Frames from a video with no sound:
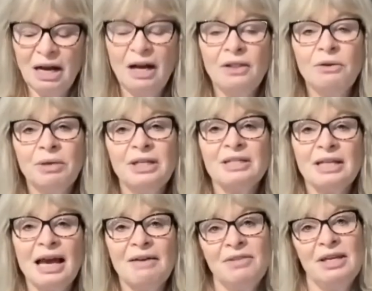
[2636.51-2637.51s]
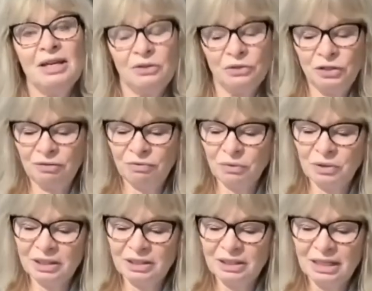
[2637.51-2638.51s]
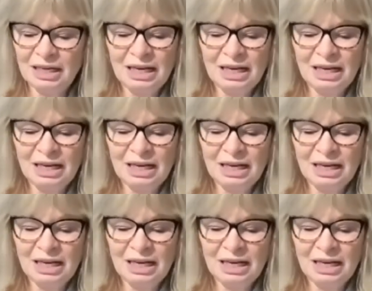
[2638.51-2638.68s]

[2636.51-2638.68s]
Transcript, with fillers: Other weeks, I have the energy for it.